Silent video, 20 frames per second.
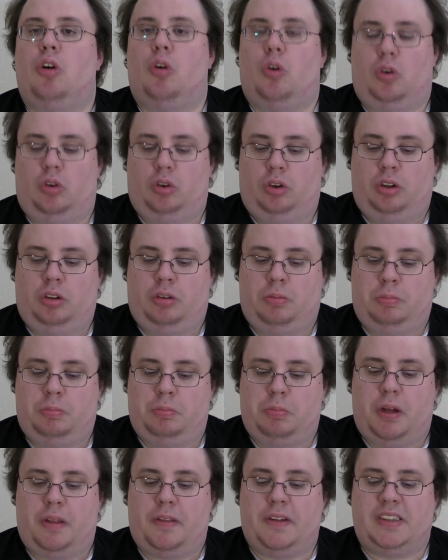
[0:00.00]
Gaul
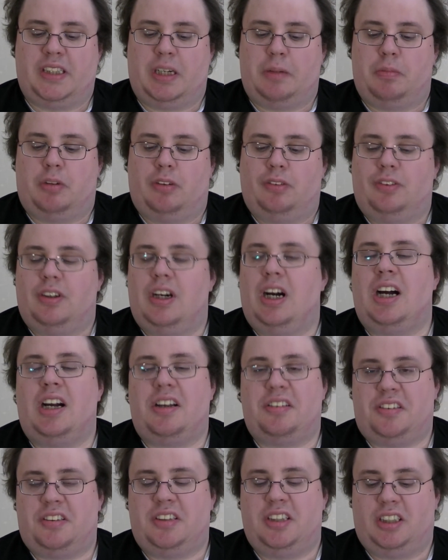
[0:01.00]
by the name of
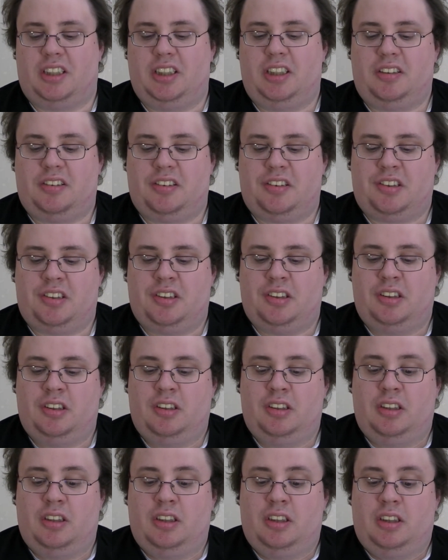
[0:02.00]
Asterix,
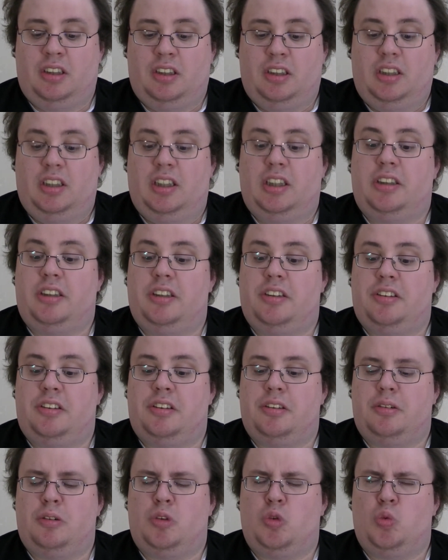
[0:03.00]
and
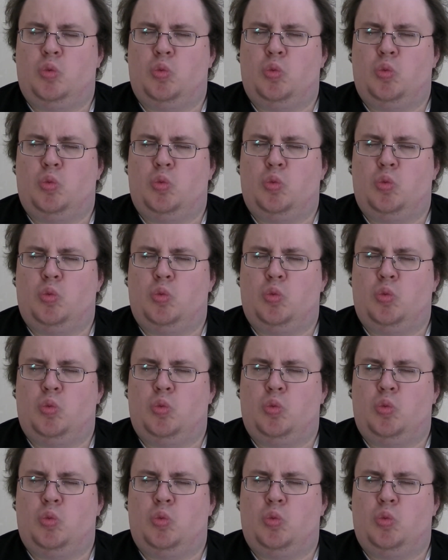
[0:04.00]
his